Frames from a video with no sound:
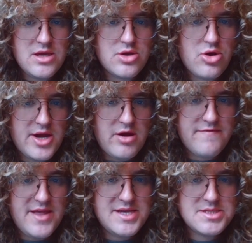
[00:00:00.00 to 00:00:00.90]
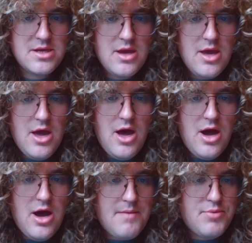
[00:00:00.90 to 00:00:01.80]
you cutting off this,
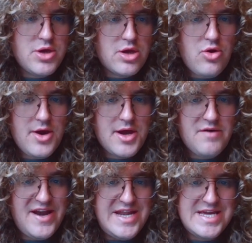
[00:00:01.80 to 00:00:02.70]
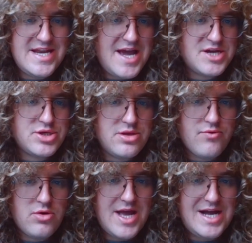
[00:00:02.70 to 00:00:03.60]
but you're cutting off any connection the
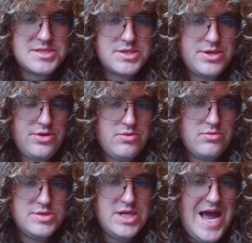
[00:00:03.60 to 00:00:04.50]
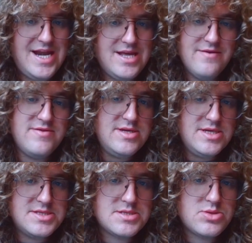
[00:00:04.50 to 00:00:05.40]
rook has to any of
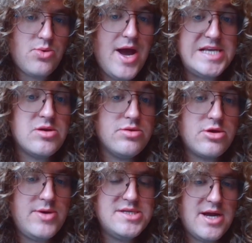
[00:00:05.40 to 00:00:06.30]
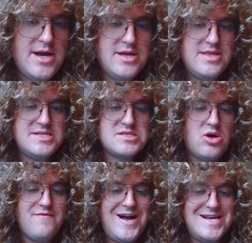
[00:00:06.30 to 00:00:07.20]
these squares on the queen side. And this
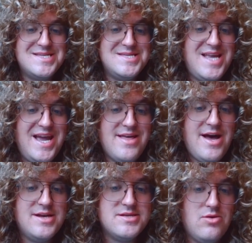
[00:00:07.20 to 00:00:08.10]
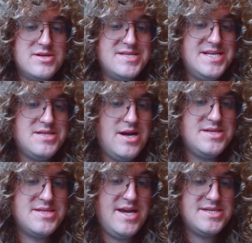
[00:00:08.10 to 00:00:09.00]
sort of has to stay there as long as this knight
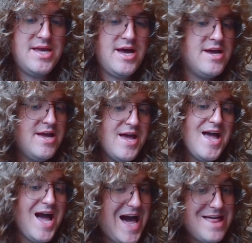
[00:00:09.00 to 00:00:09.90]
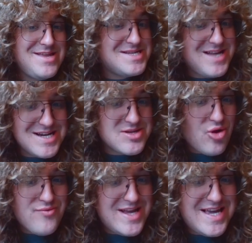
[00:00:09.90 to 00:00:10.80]
stays there. And this knight's
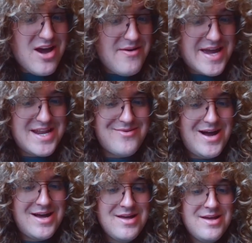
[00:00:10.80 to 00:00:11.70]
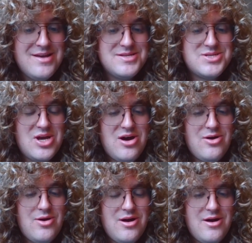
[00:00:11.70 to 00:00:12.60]
not really going anywhere.
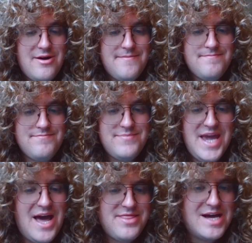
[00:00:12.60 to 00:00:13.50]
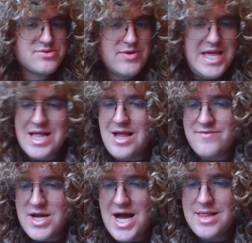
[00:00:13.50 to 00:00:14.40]
So, yeah, that's really
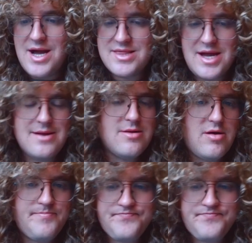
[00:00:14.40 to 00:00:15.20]
clever. I like that a lot.